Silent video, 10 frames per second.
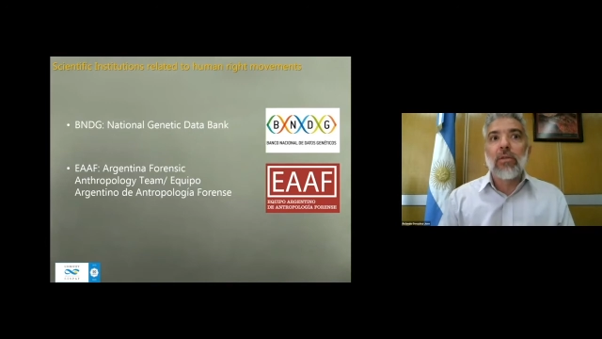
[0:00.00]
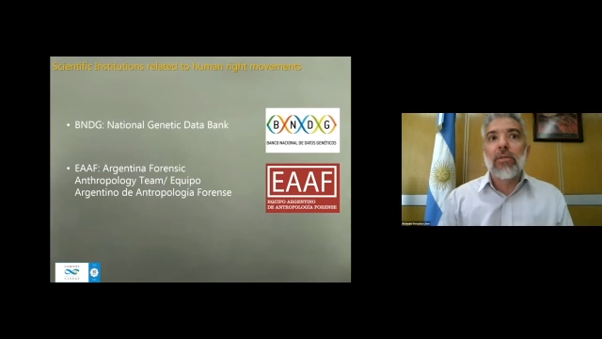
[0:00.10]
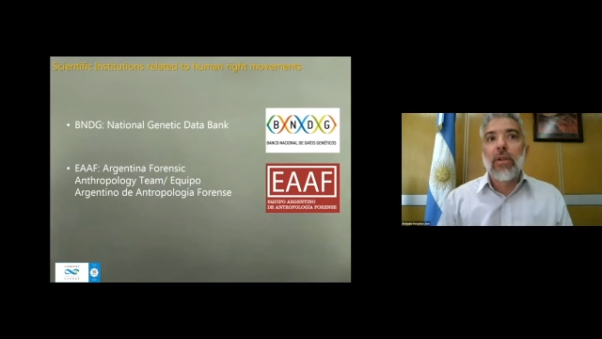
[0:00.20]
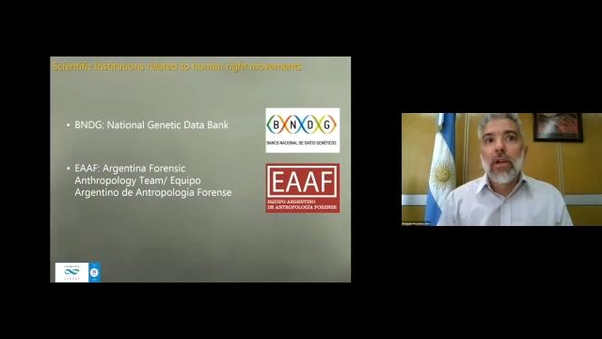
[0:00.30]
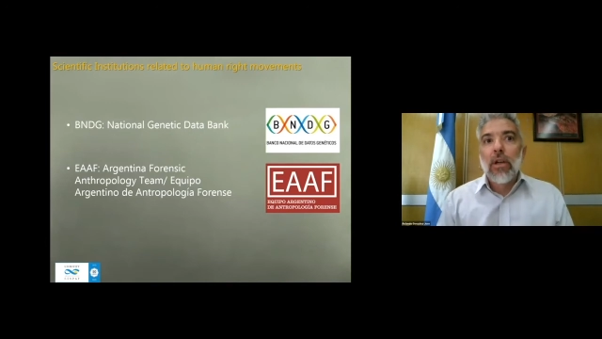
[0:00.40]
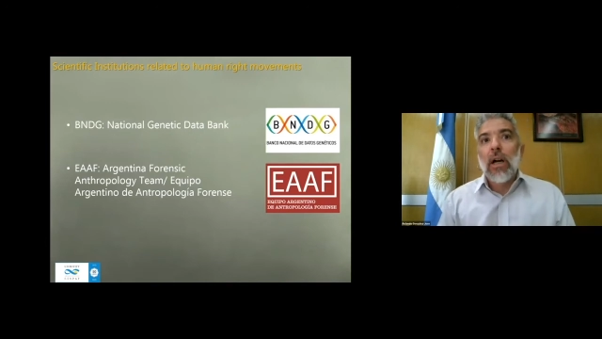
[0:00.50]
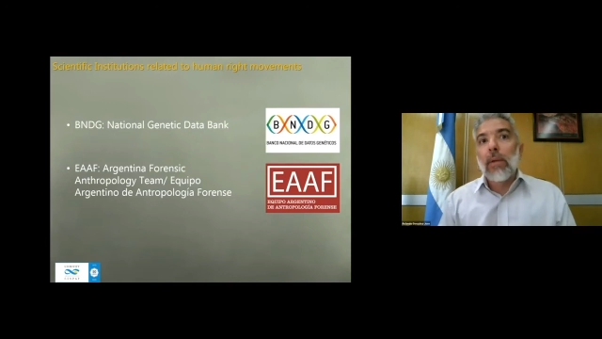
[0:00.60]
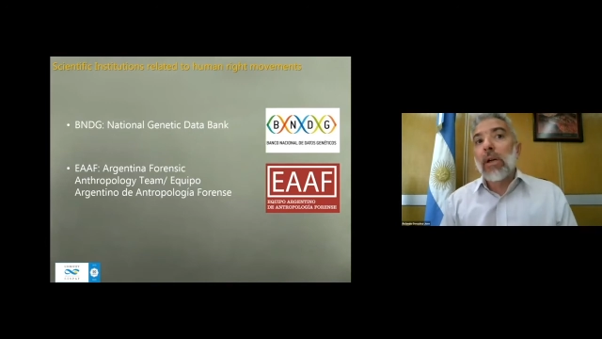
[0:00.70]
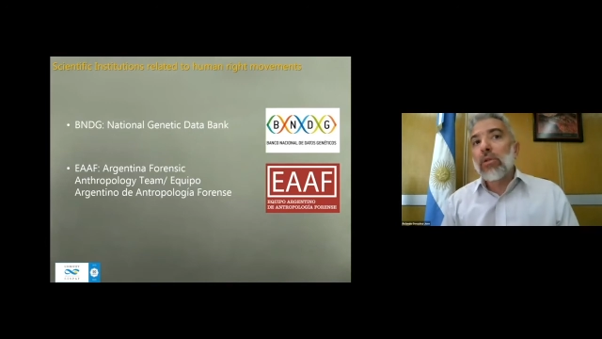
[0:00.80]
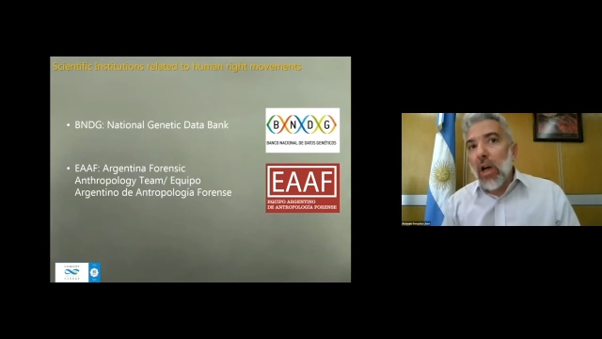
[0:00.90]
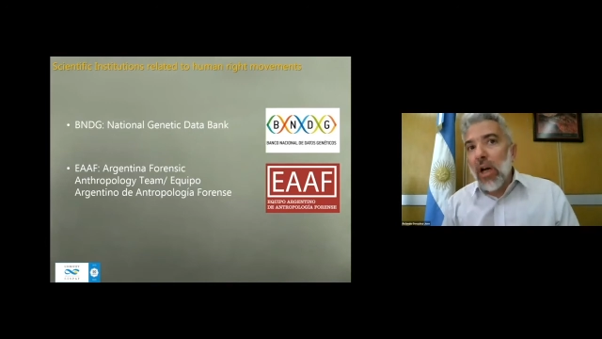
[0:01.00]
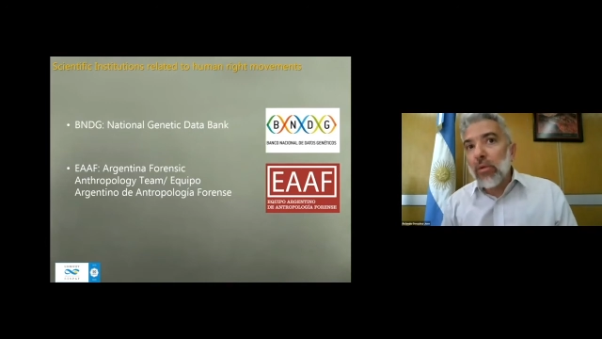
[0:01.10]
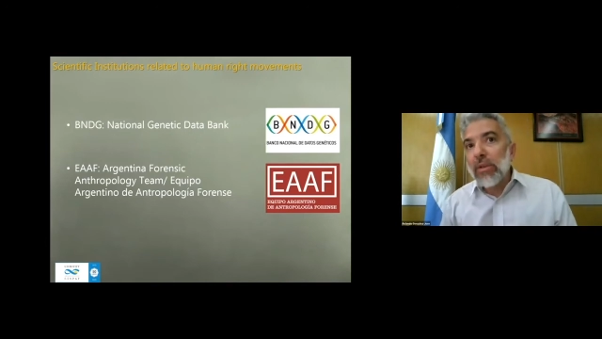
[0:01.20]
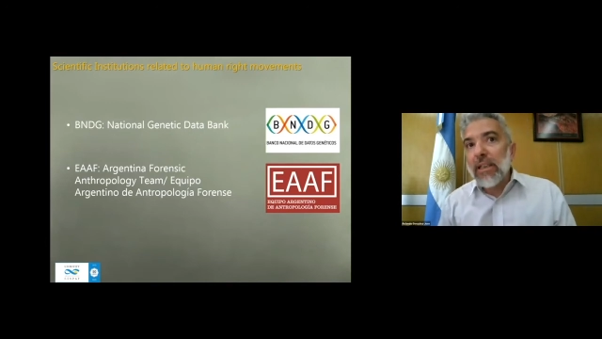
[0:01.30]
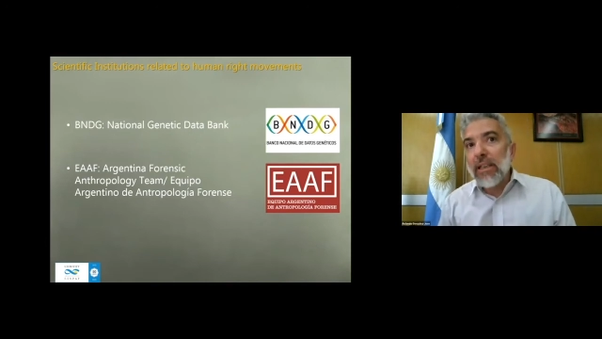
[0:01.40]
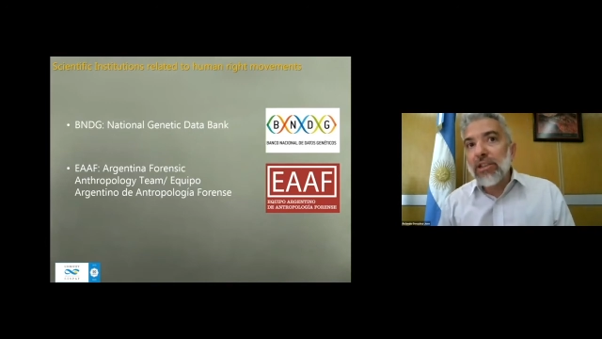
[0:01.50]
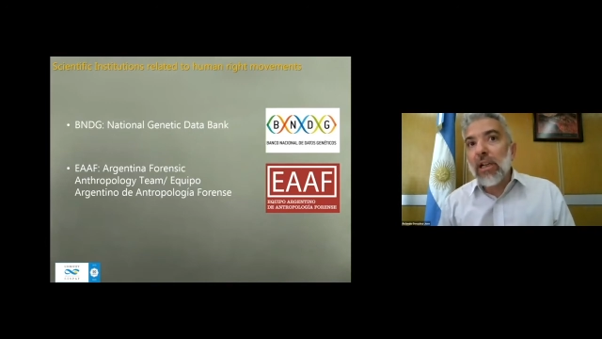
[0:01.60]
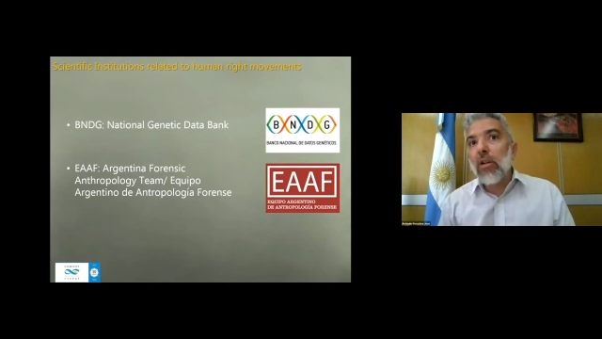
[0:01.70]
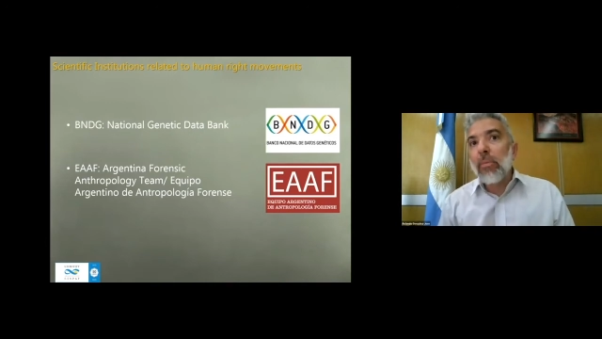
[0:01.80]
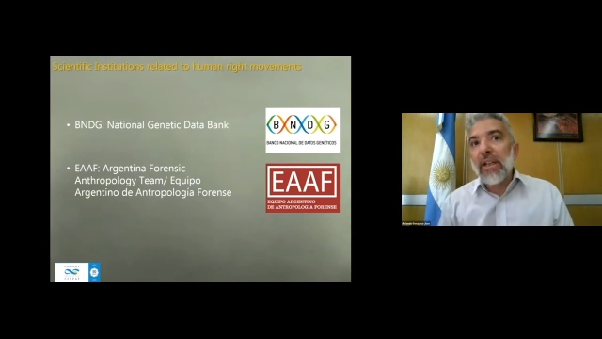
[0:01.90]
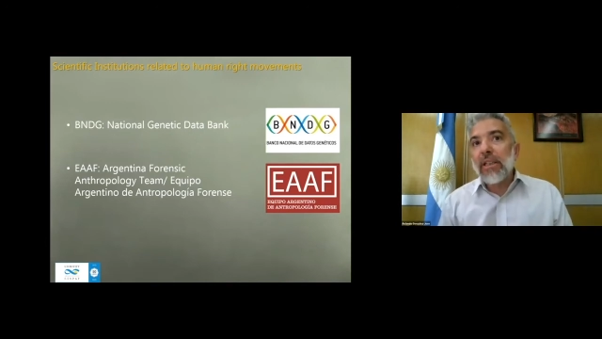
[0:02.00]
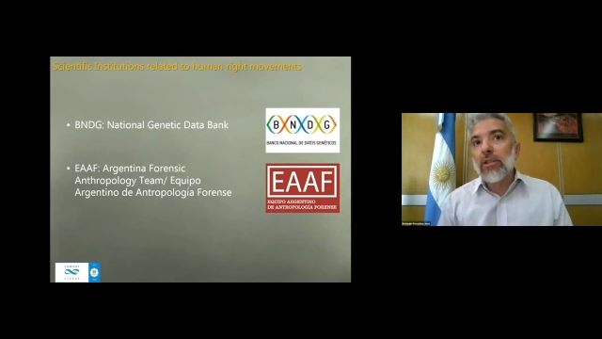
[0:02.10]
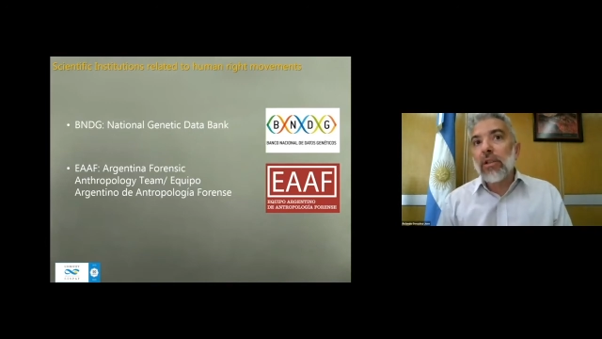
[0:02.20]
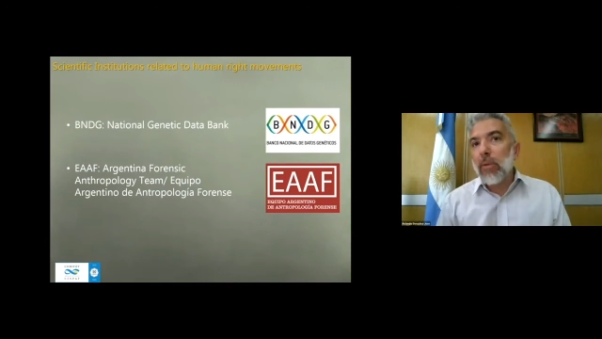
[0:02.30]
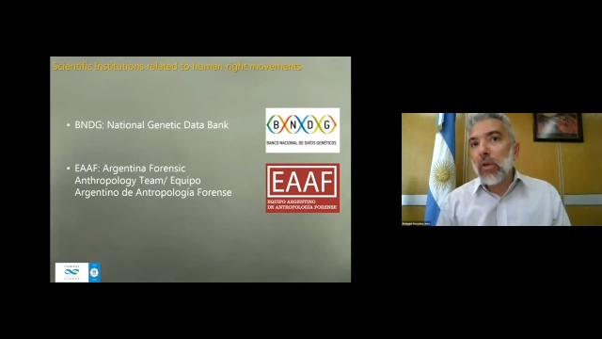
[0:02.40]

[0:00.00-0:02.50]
of about how the initial cooperation